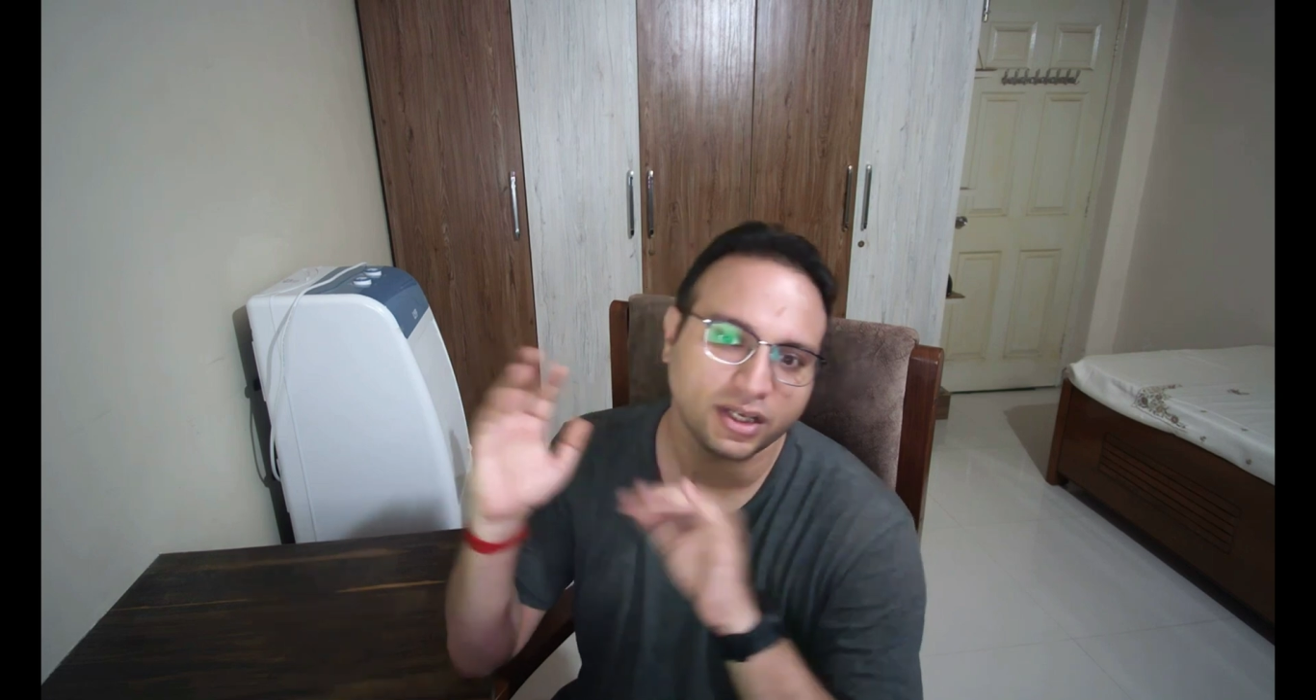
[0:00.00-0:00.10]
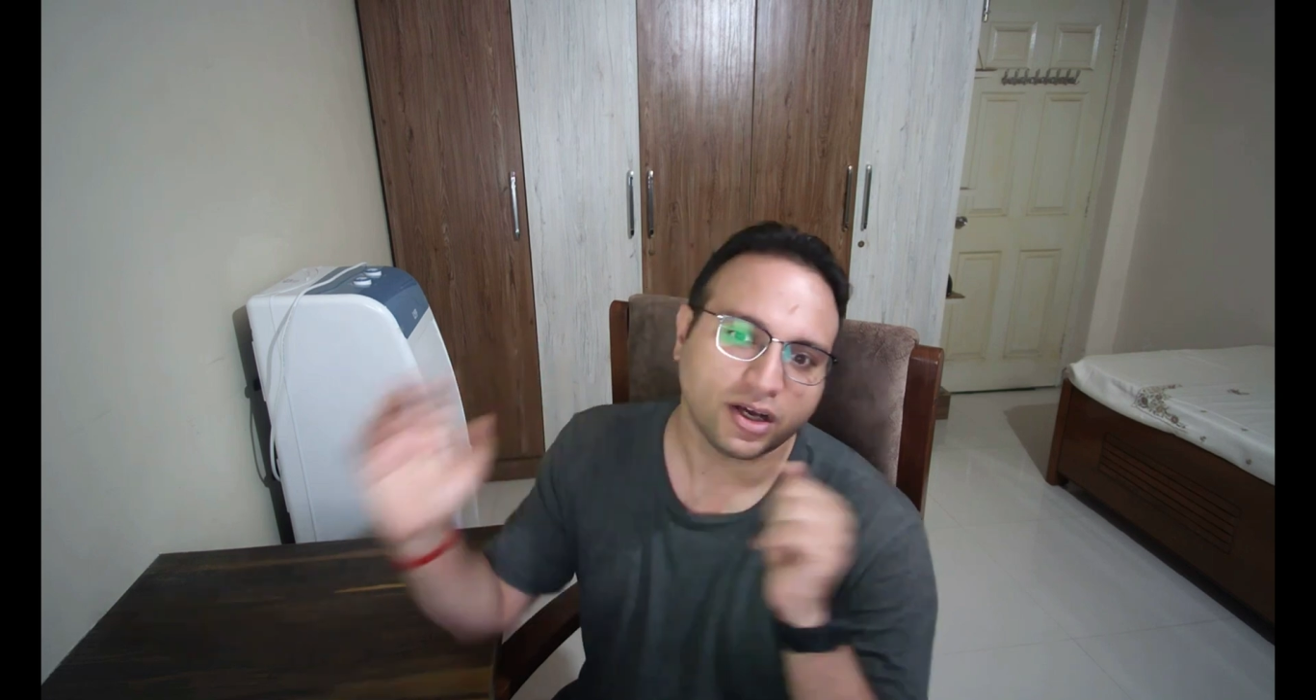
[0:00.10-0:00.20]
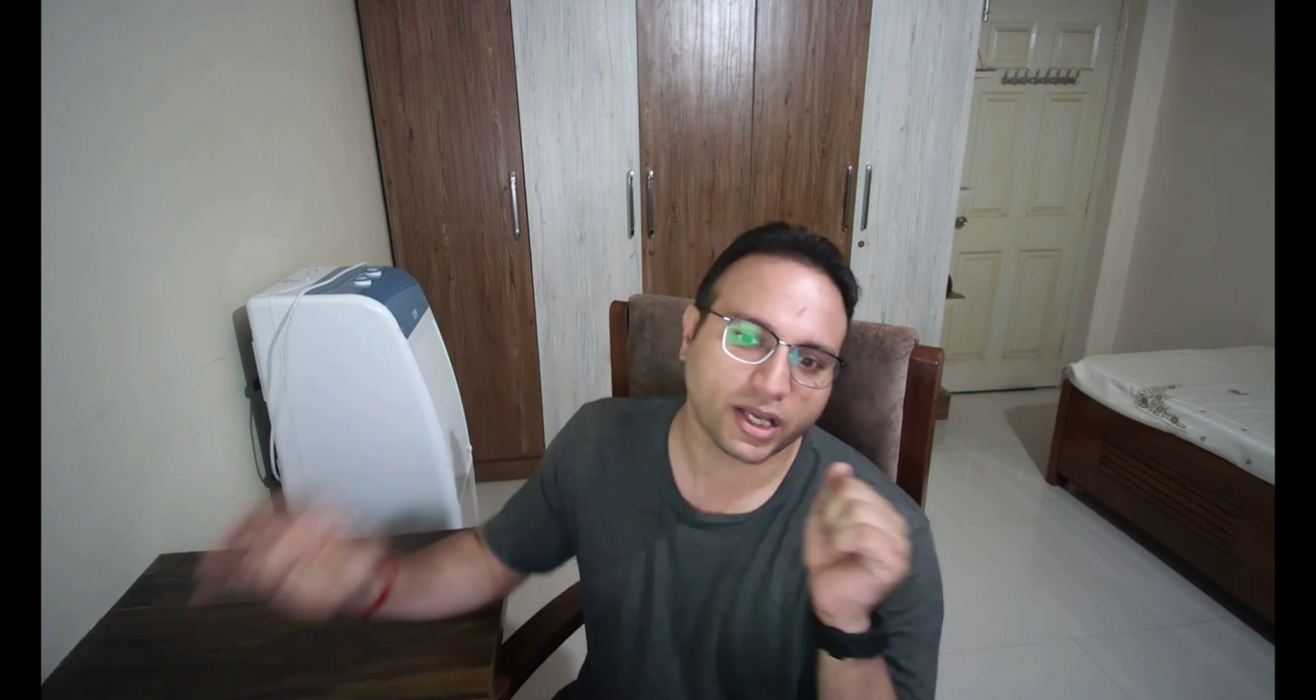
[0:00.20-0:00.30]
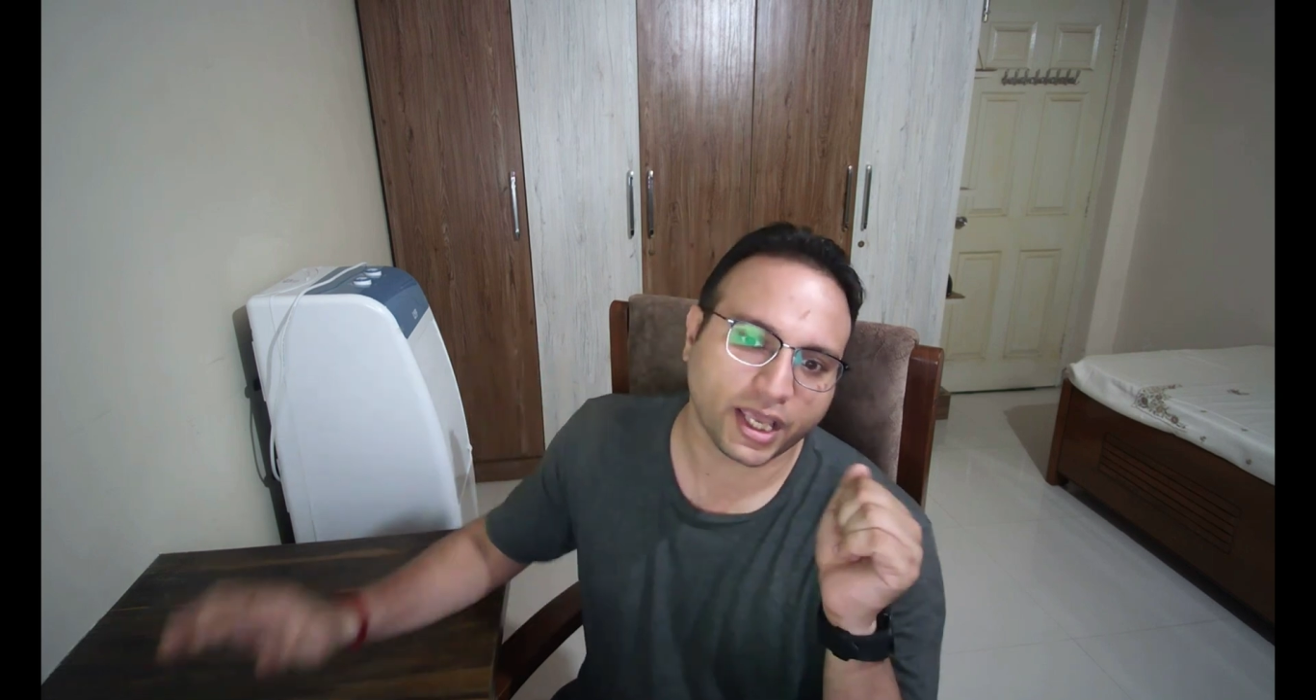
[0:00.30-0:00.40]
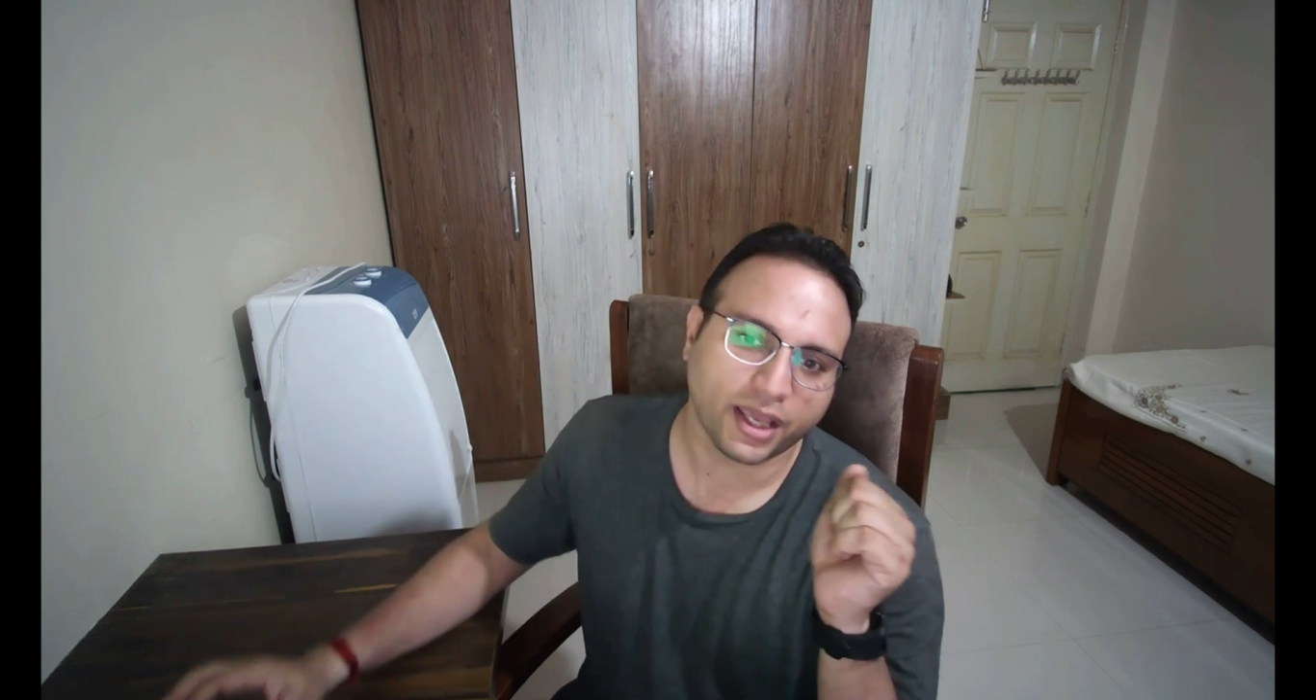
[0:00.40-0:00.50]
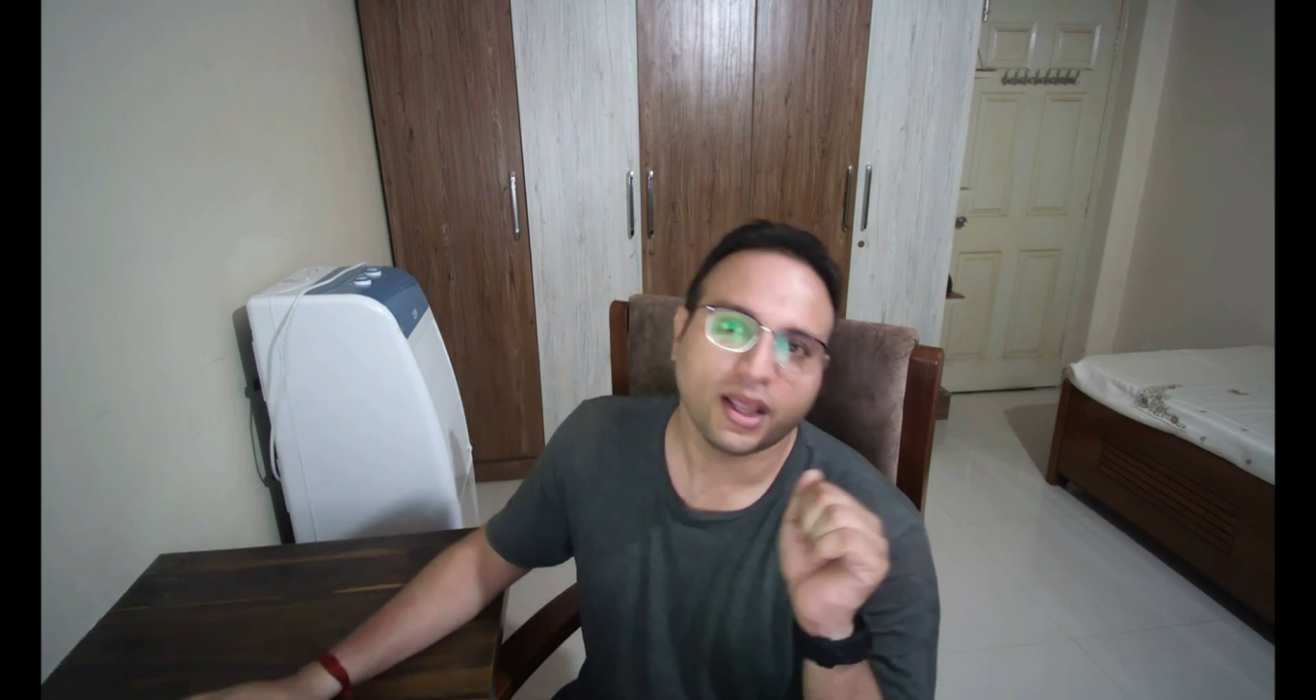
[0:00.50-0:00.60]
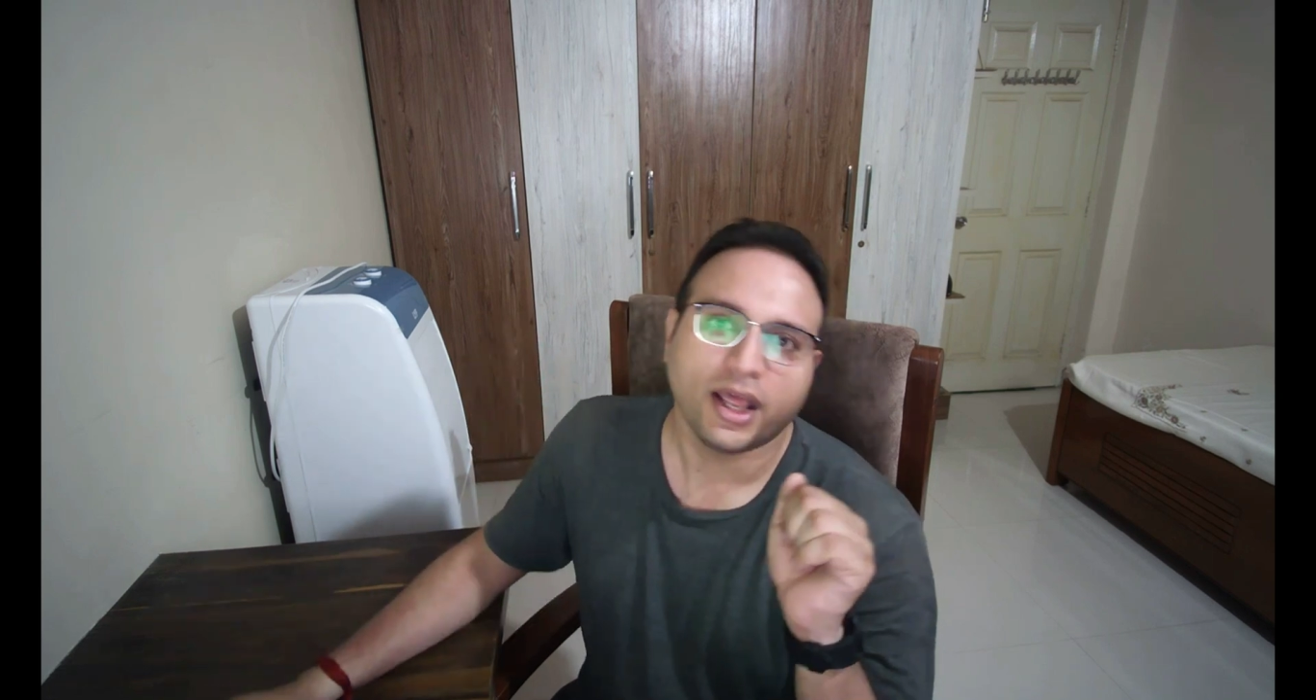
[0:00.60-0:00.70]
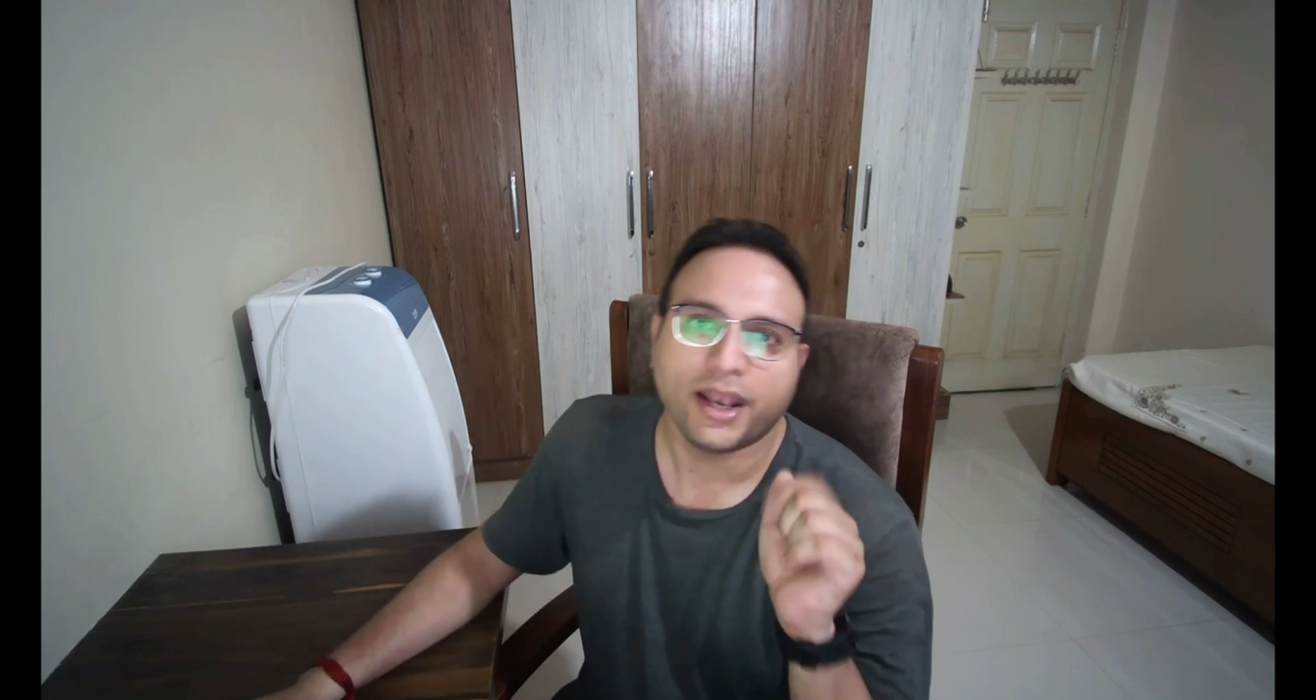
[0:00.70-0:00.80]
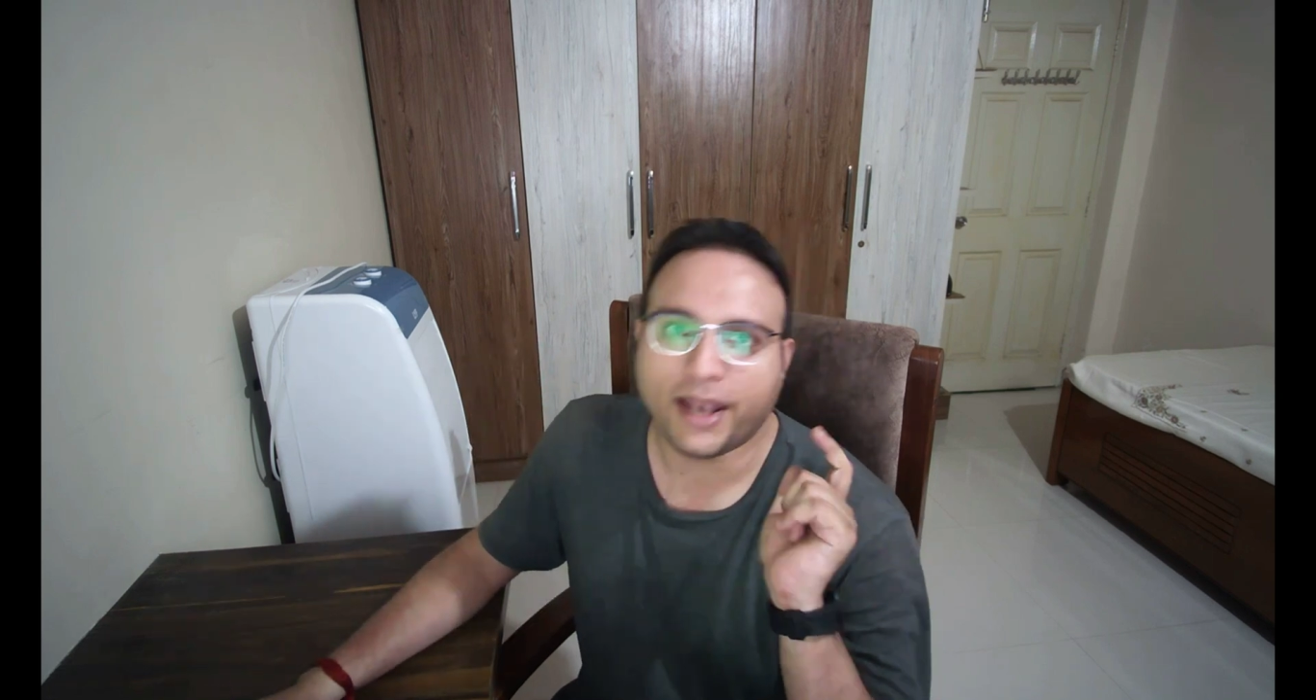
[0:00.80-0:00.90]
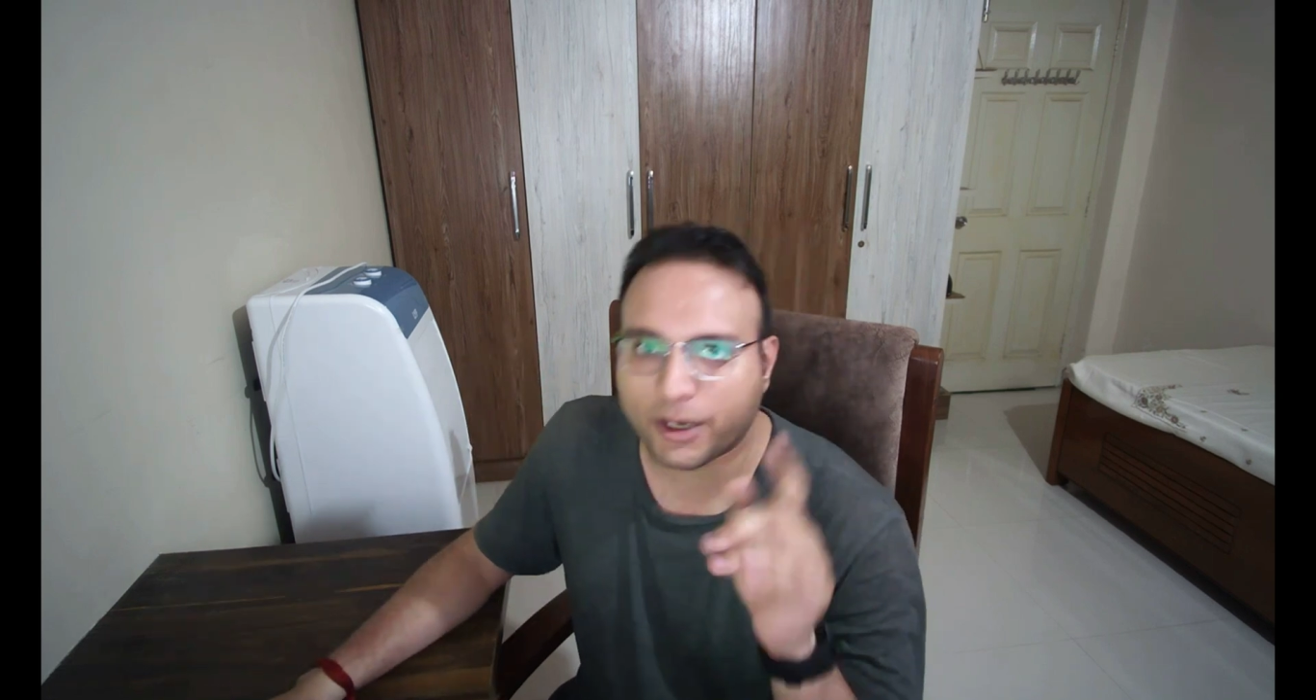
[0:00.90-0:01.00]
Okay,
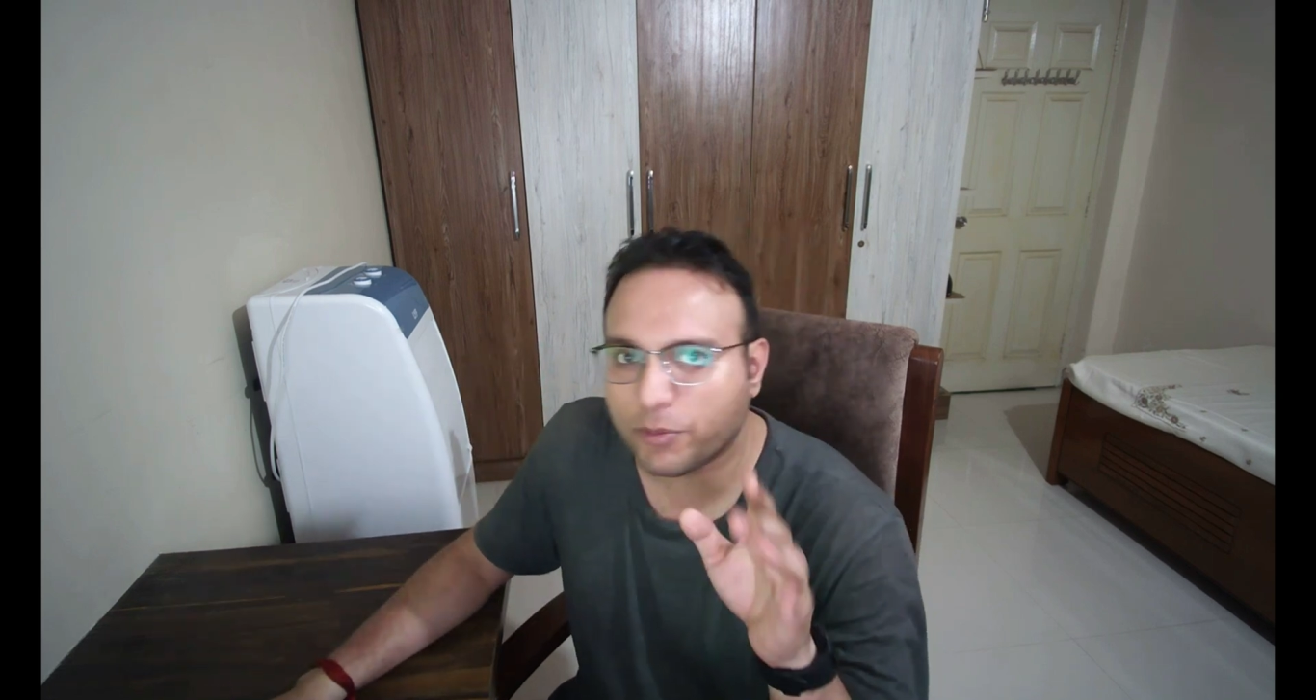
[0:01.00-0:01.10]
let